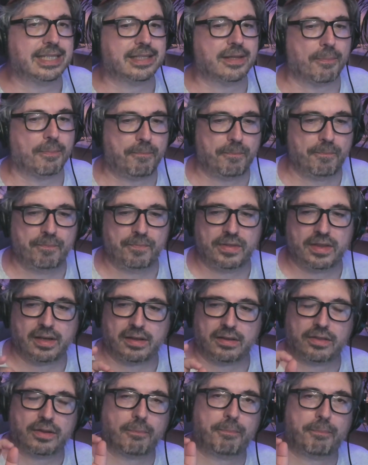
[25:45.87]
is the
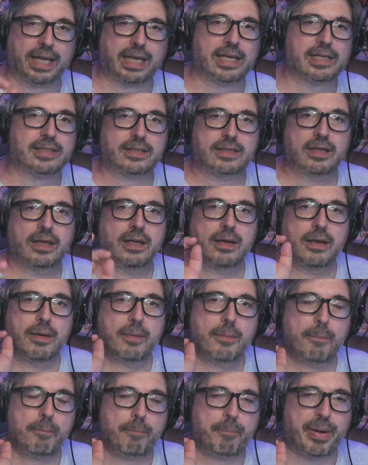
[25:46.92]
biggest
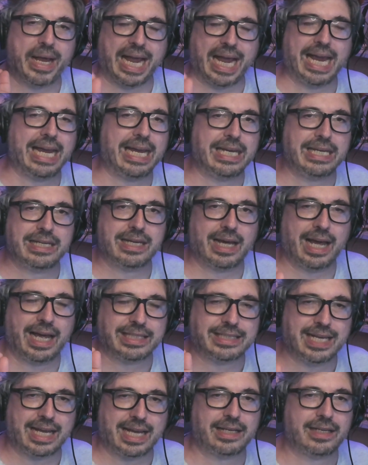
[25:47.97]
paid
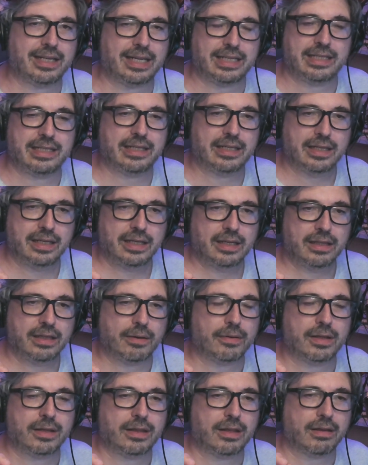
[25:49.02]
attended,
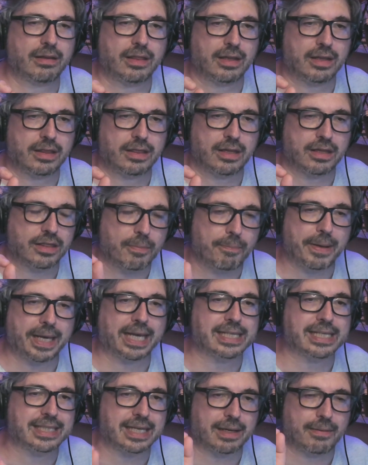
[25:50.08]
the
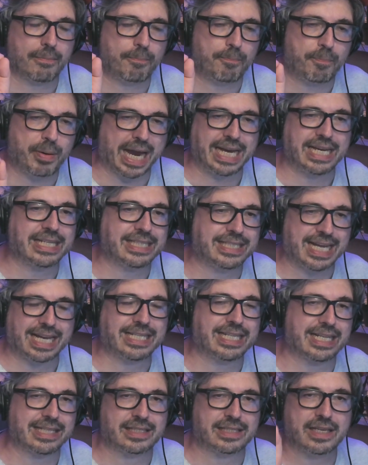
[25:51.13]
biggest paid
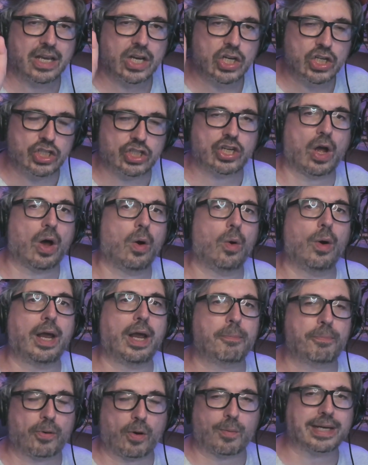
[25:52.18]
attendance show
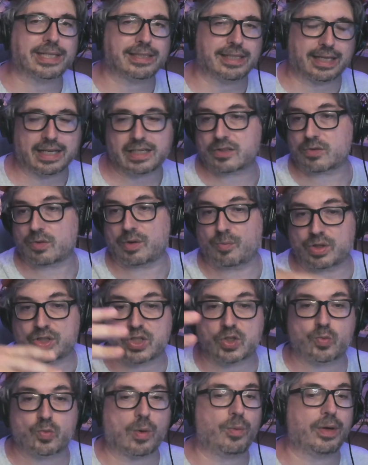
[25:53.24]
in pro wrestling history, which
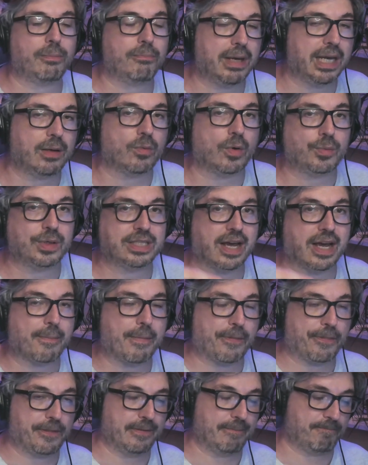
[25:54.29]
is what we mean when we talk
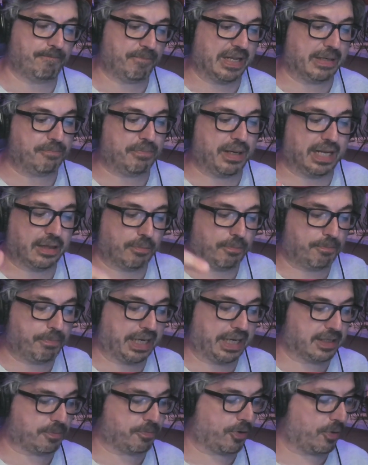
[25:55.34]
about it being the
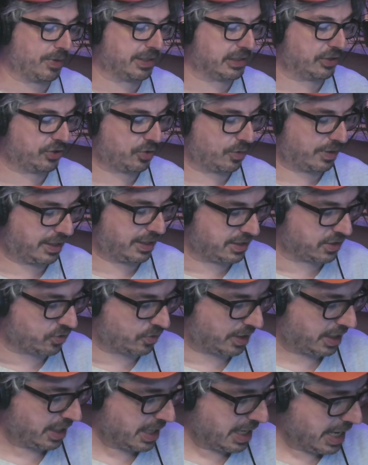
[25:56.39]
biggest pro wrestling show in
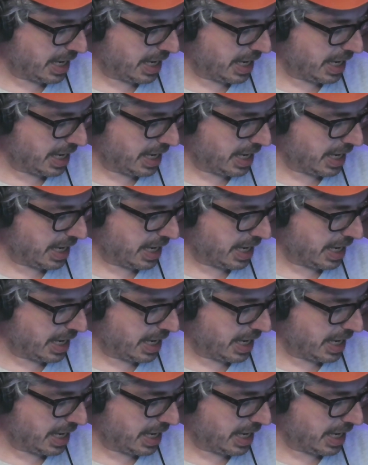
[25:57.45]
history,